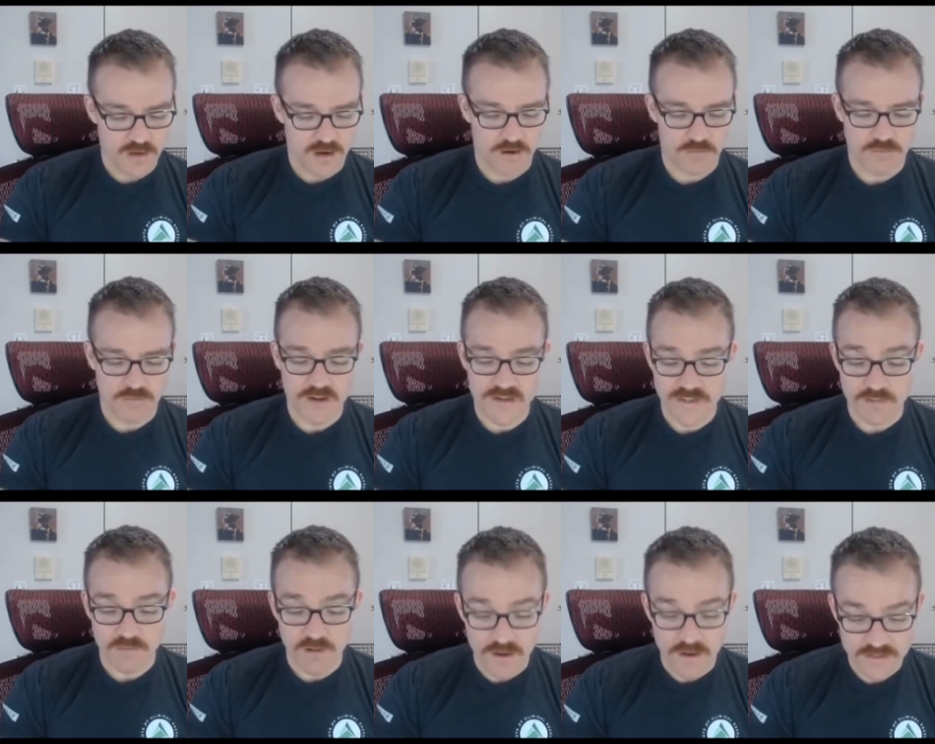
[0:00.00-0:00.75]
uh, running
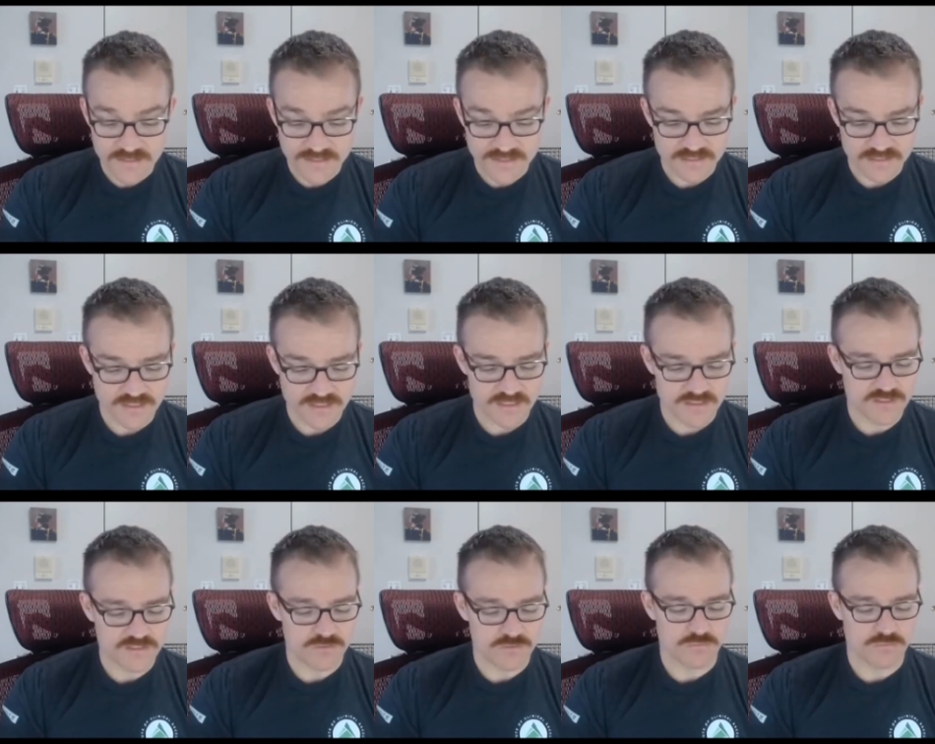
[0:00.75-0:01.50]
a long
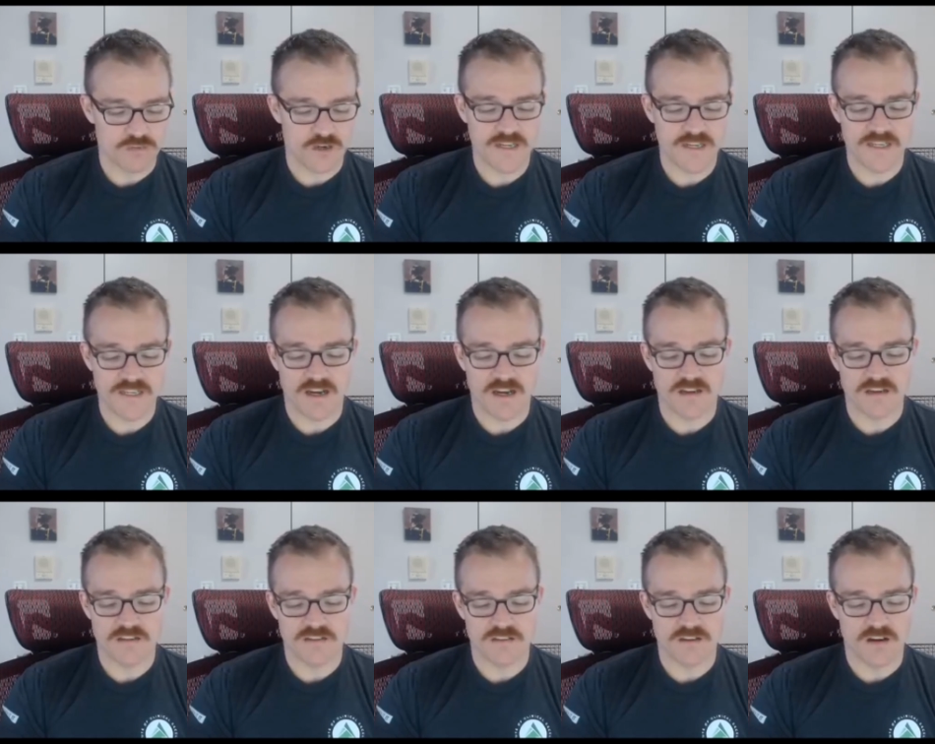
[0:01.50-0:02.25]
distance, running
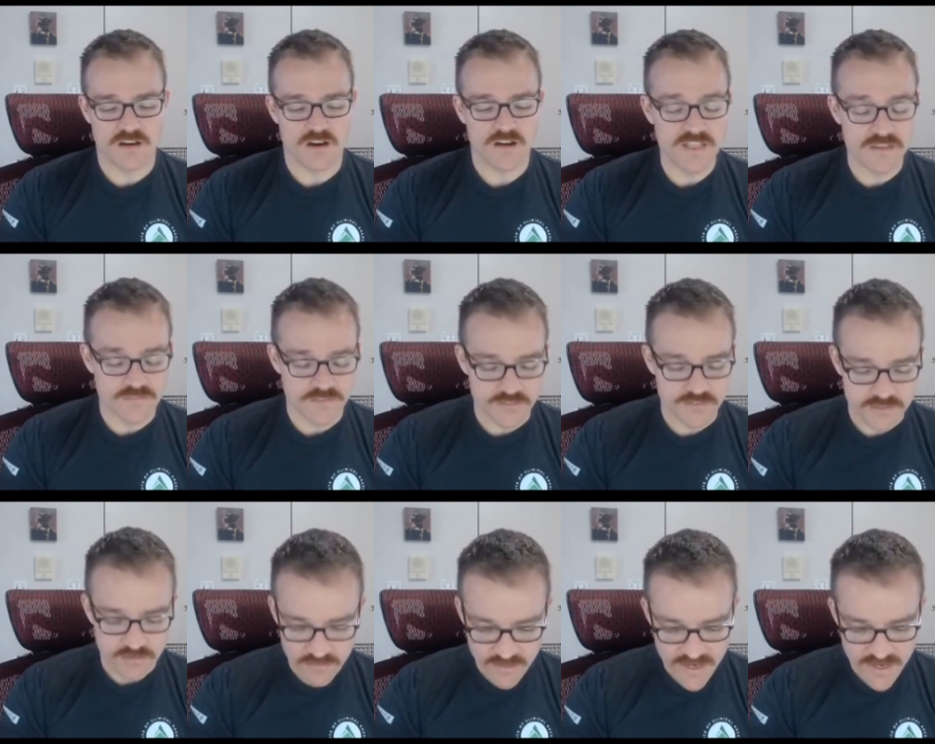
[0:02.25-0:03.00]
on uneven
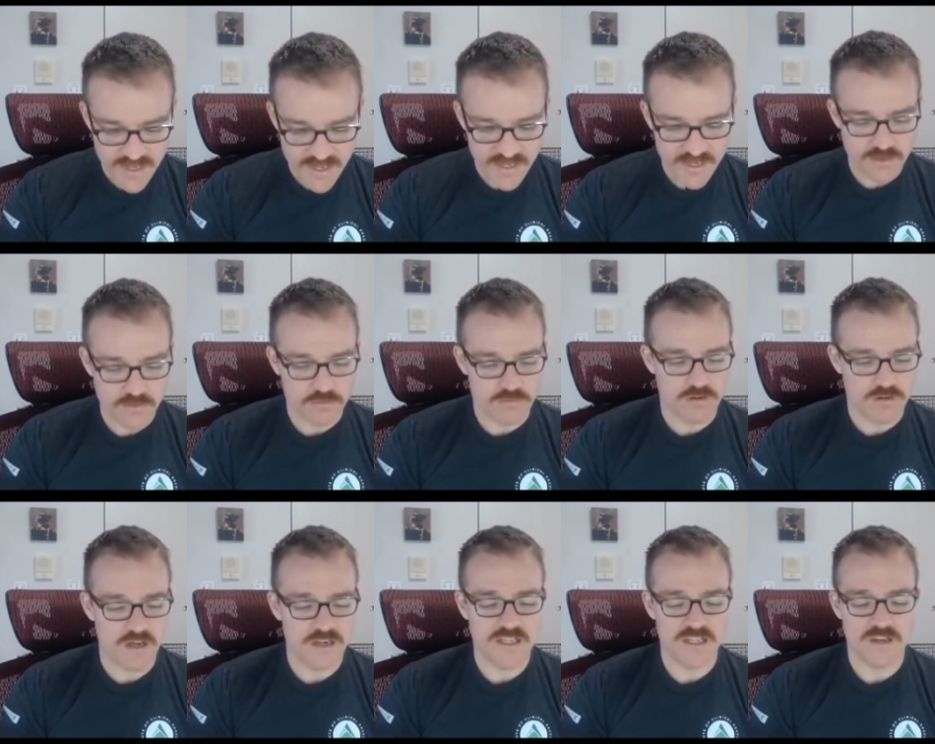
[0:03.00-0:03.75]
terrain,
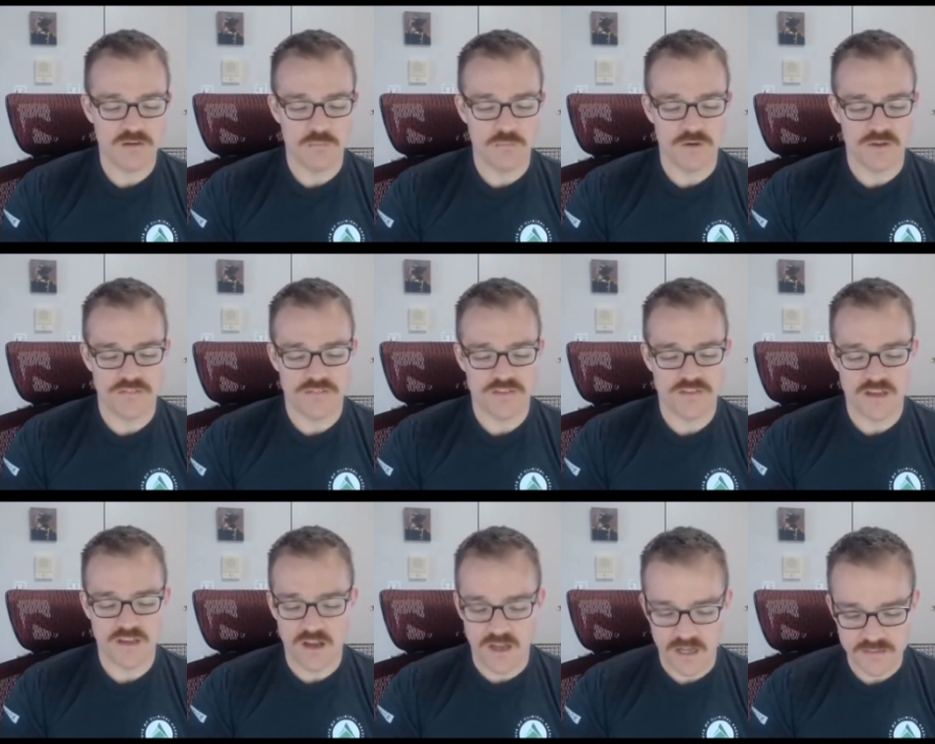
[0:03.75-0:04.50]
running with
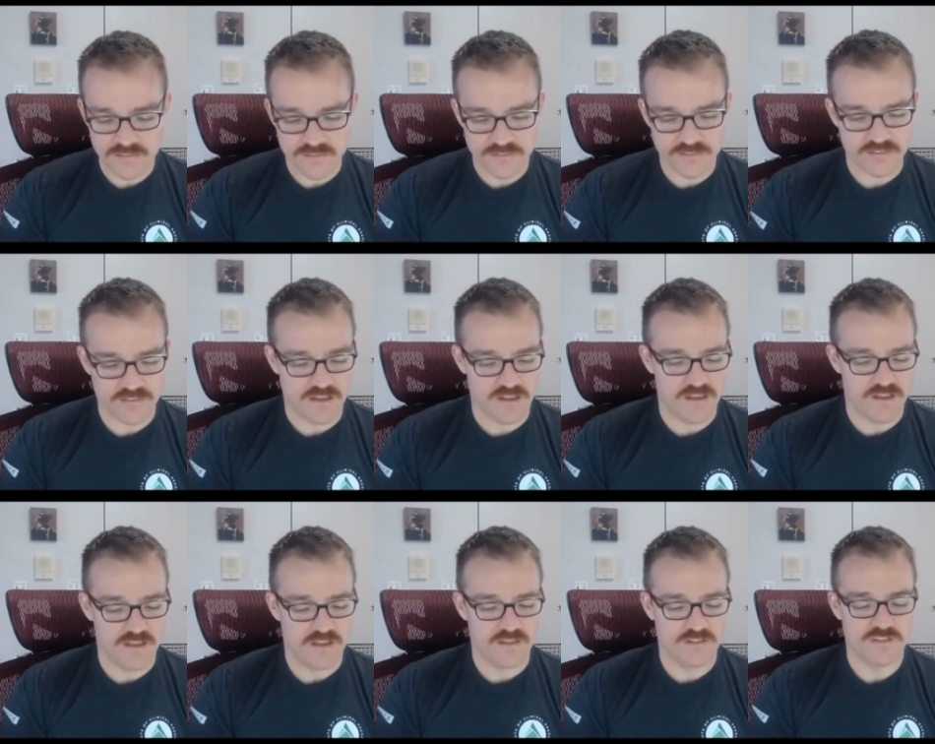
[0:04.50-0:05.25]
cuts
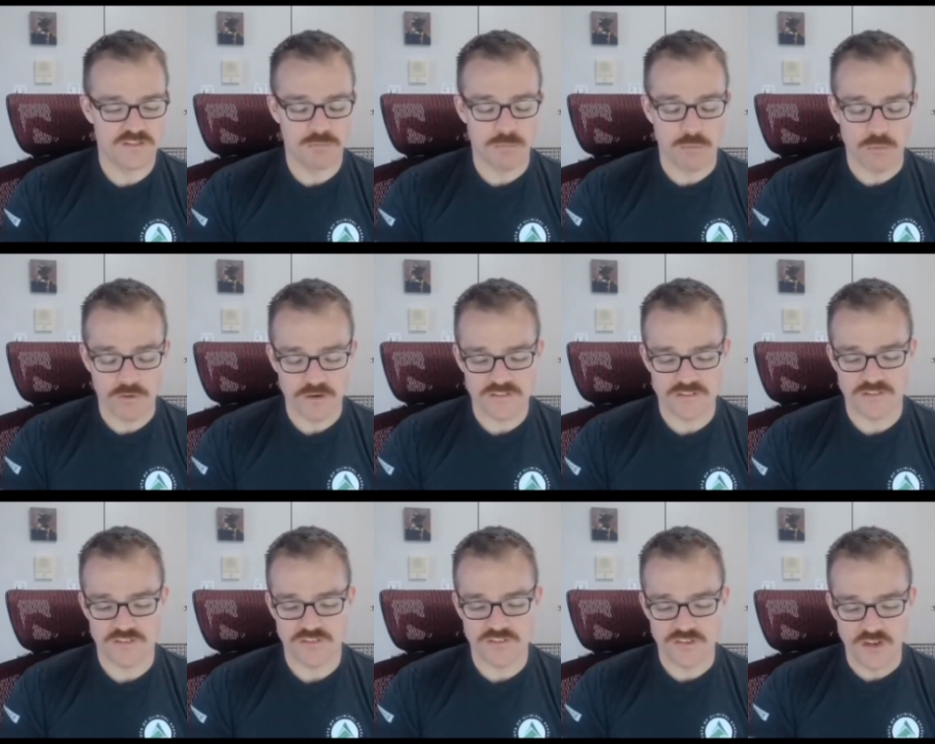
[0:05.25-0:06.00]
and sports
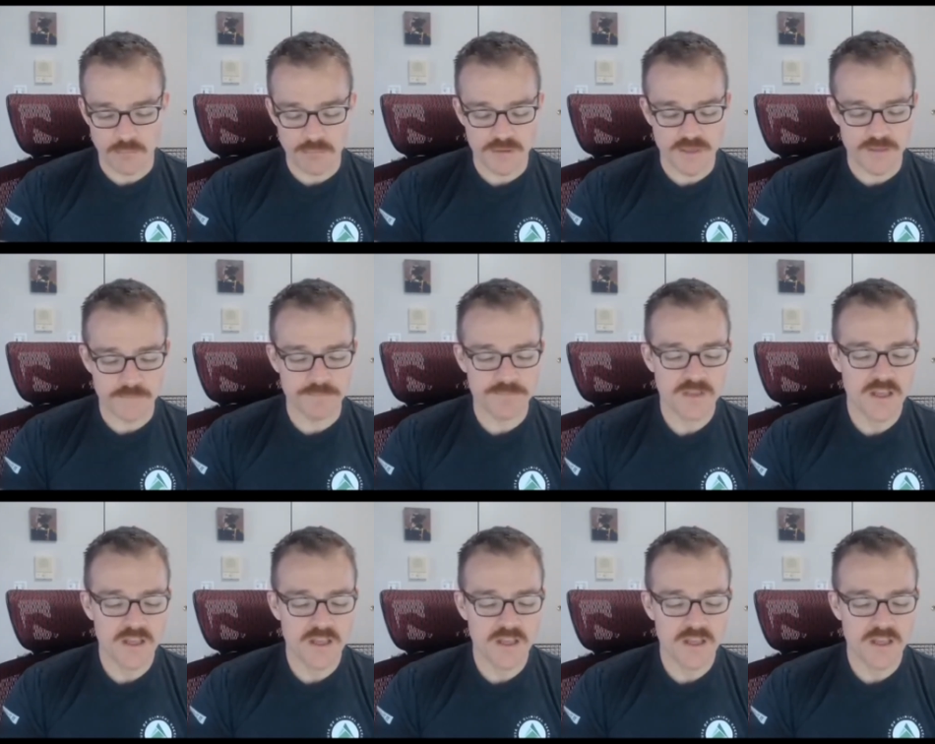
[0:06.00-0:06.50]
and jumping.